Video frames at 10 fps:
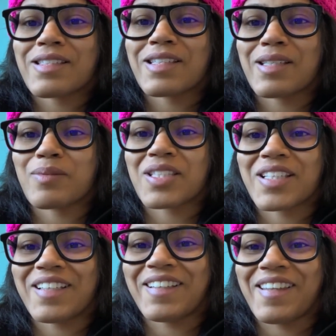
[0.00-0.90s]
it seems,
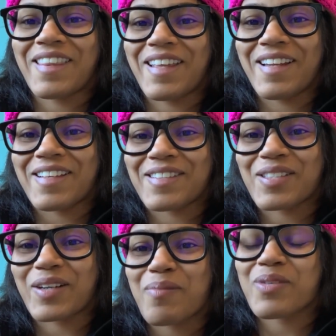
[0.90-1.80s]
than
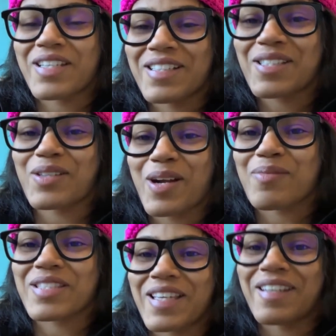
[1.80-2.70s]
Instagram, but
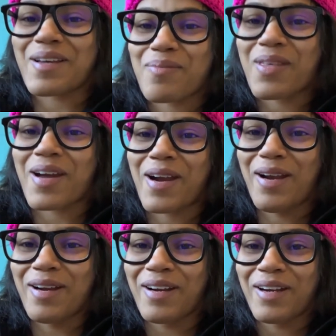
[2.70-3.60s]
Instagram is getting up there.
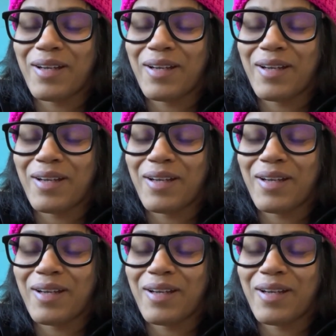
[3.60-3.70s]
